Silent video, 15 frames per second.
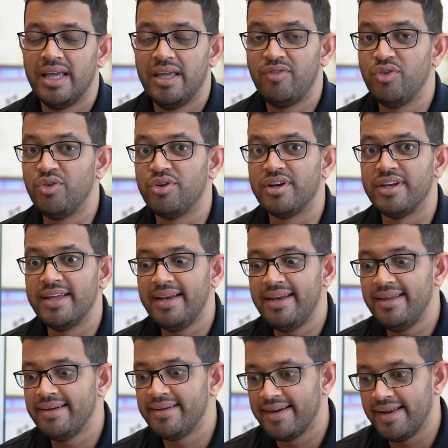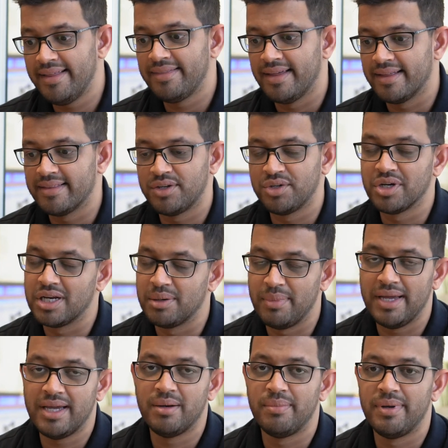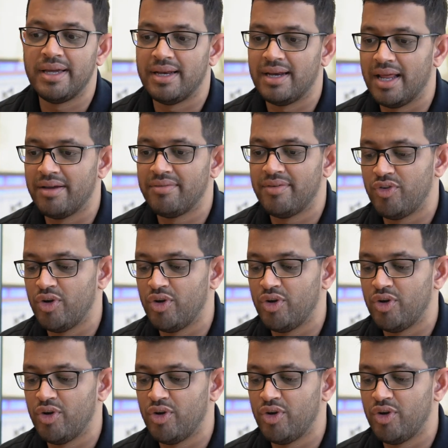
If you really, really think that you're going to make it big in life,